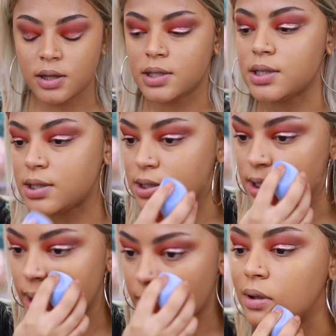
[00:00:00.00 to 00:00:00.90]
This is
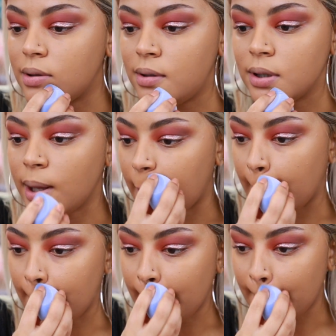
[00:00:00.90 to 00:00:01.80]
sick.
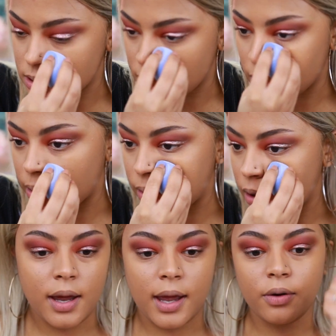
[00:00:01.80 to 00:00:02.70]
Okay,
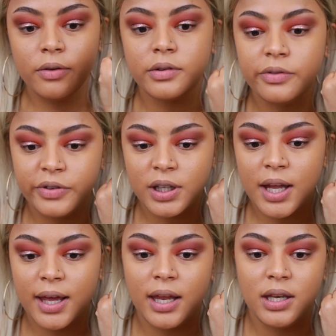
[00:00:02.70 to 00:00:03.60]
so I don't even feel
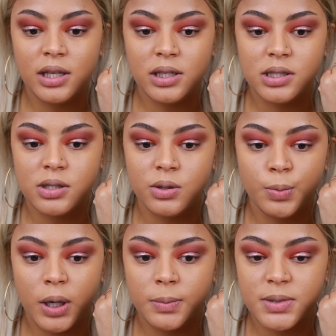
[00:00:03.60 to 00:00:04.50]
like I need these 2
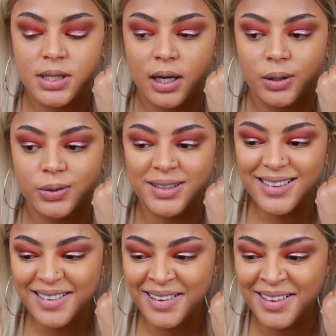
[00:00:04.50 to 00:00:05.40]
pumps now.
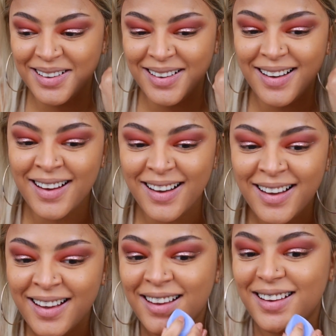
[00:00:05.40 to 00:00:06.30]

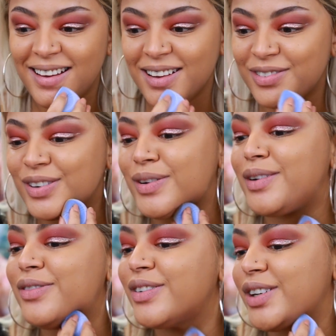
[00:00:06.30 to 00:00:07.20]
Like, for
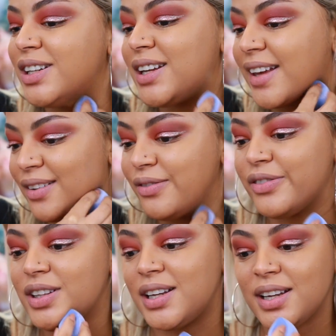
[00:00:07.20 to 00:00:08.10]
real, like, I don't
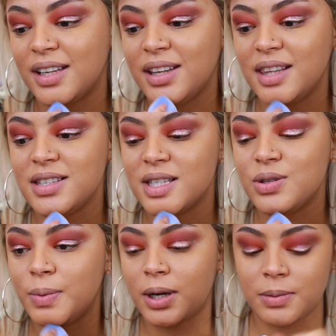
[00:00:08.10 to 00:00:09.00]
feel like I need these
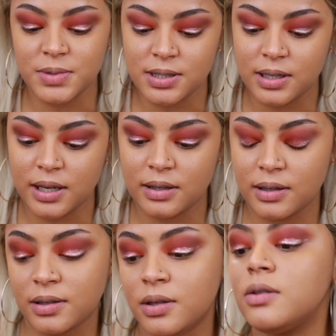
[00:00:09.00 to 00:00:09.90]
2 pumps. Like,
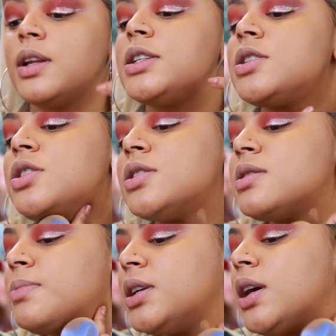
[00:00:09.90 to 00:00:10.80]
you know what's
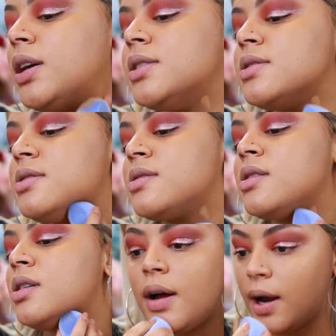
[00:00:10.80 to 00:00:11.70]
just because
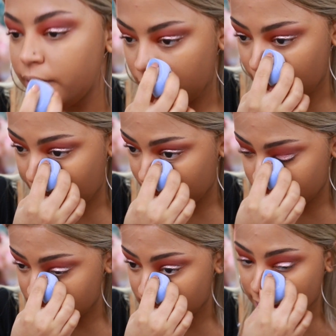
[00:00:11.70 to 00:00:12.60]
I really like
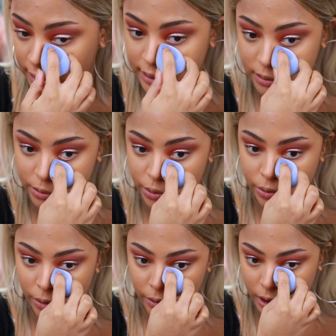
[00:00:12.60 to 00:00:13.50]
this, like, little
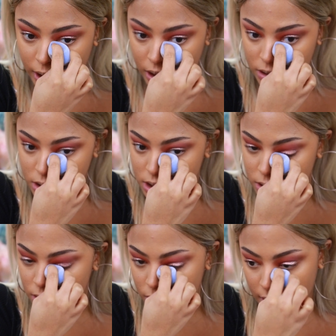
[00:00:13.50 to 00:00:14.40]
corner here just
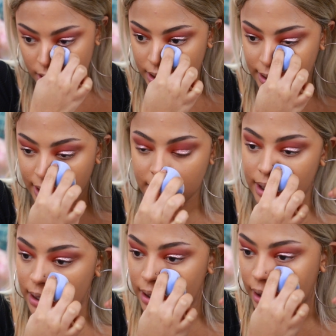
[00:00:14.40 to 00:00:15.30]
to, like, get
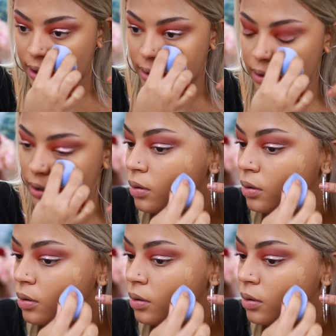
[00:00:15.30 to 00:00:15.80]
in there.